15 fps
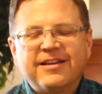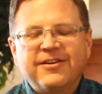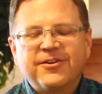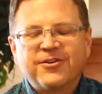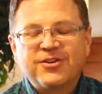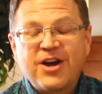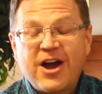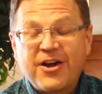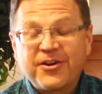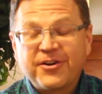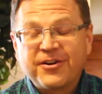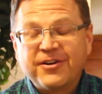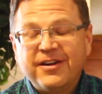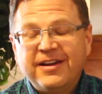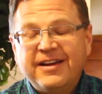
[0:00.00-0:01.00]
her
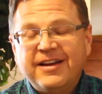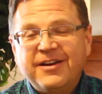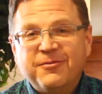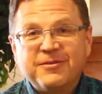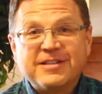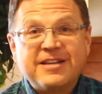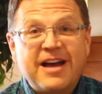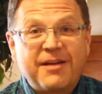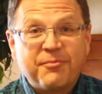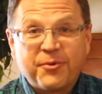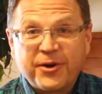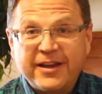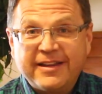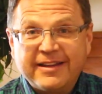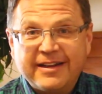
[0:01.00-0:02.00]
daughter was not
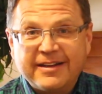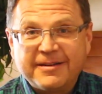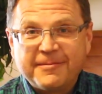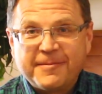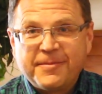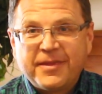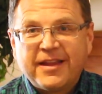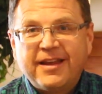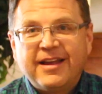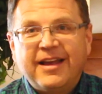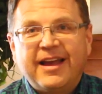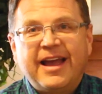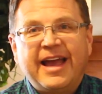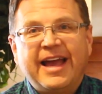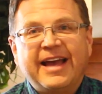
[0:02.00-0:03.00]
breathing.
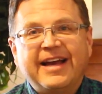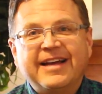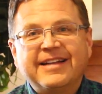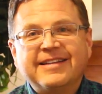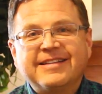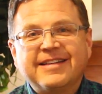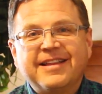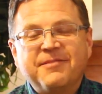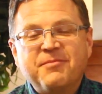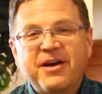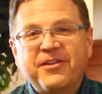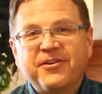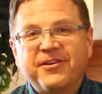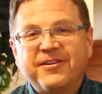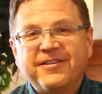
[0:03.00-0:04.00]
And the
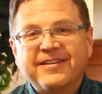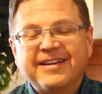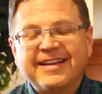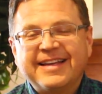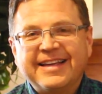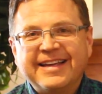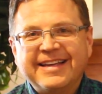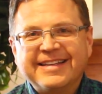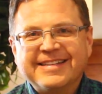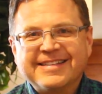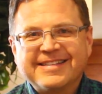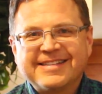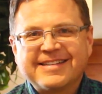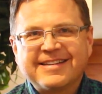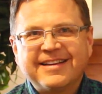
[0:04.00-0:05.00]
mother
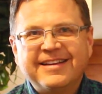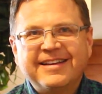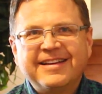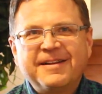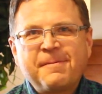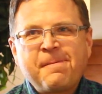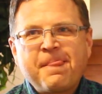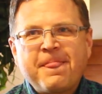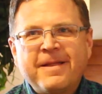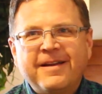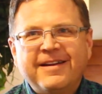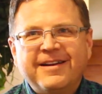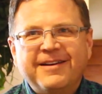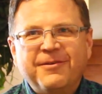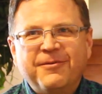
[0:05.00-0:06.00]
is
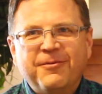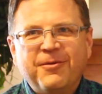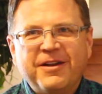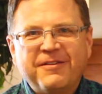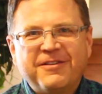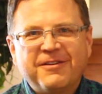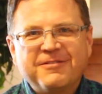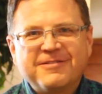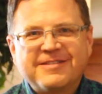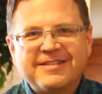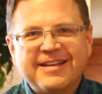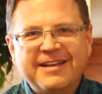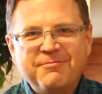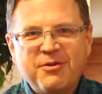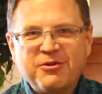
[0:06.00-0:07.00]
one of those
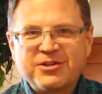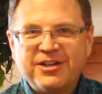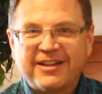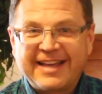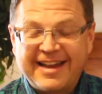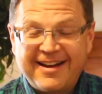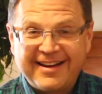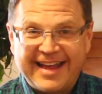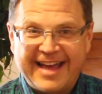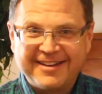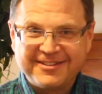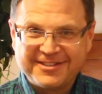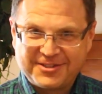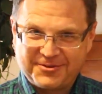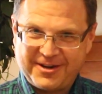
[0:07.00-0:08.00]
emotional, cannot
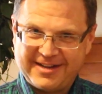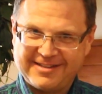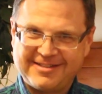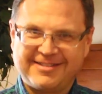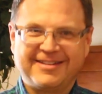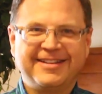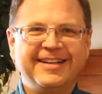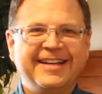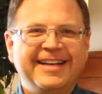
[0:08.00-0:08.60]
handle stress